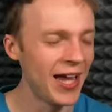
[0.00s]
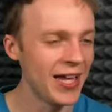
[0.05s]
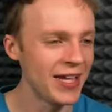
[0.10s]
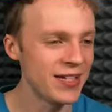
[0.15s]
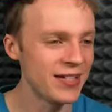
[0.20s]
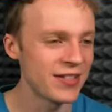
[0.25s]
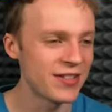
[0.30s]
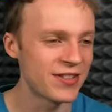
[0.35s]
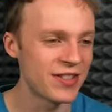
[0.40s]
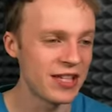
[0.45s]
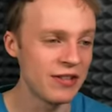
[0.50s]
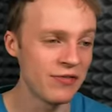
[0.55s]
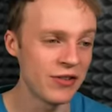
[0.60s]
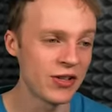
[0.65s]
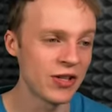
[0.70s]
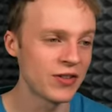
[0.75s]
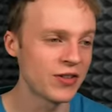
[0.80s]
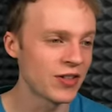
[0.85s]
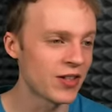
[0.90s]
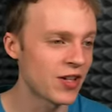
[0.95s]
And it's
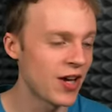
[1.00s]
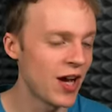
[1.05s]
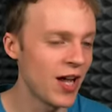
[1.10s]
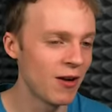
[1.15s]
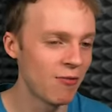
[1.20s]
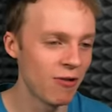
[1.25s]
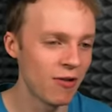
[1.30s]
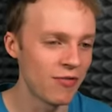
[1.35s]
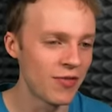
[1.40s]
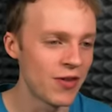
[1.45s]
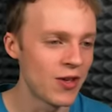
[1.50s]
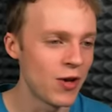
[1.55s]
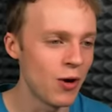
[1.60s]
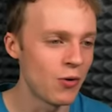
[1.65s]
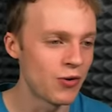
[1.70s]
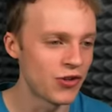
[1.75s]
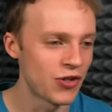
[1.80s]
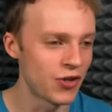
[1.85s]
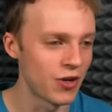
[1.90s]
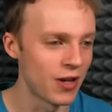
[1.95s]
even got the color of the
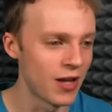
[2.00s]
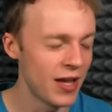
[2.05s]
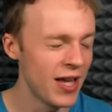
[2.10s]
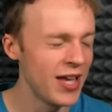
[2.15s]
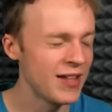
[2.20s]
ocean.